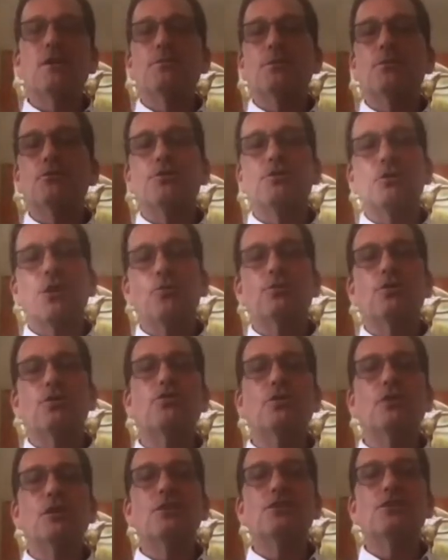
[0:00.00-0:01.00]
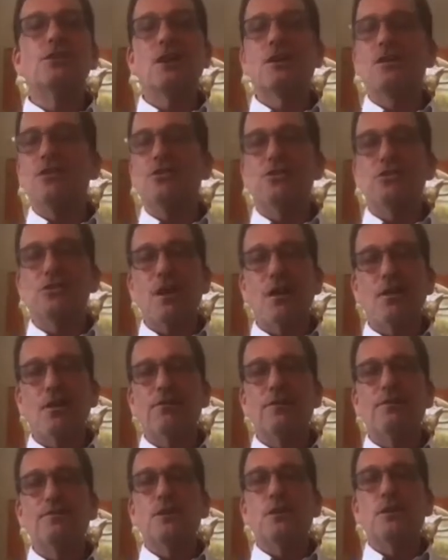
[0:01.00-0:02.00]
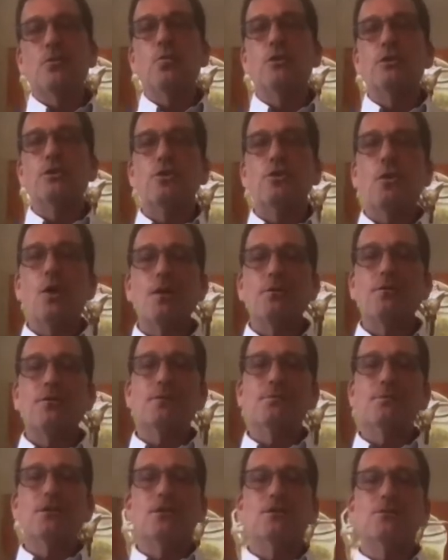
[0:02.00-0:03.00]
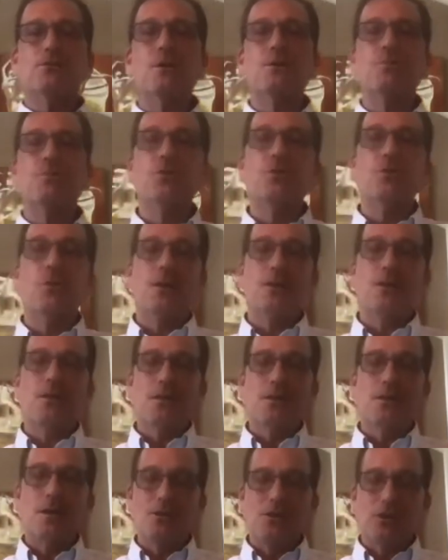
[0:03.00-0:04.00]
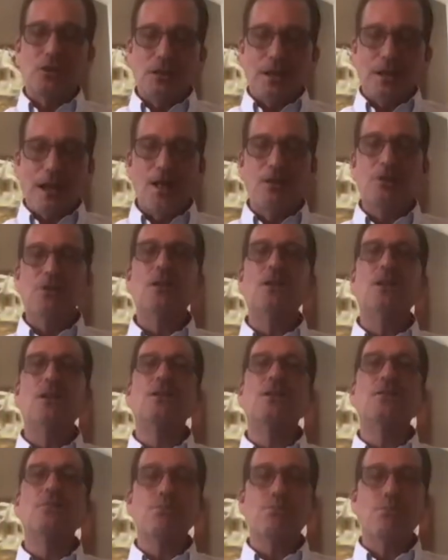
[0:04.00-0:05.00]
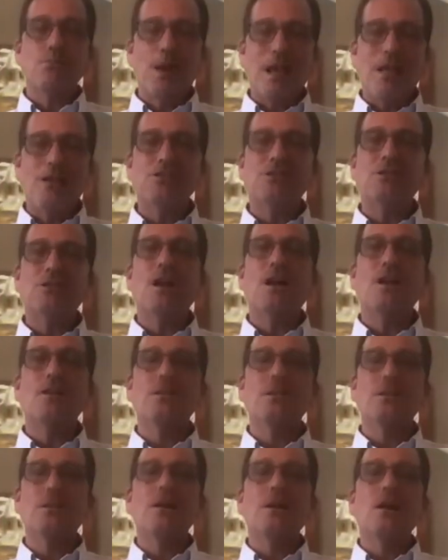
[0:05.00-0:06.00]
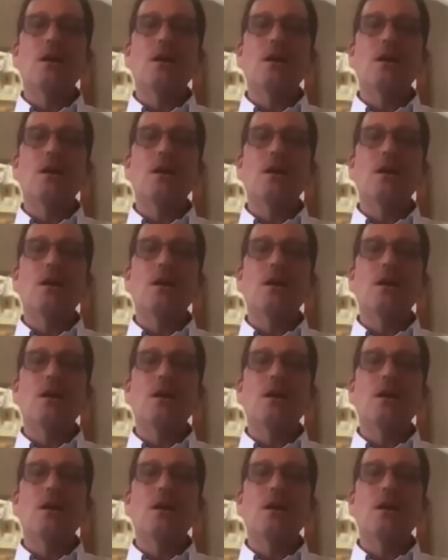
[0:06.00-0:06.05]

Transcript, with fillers: But just owning real estate itself wouldn't qualify because remember, you it's calculated based on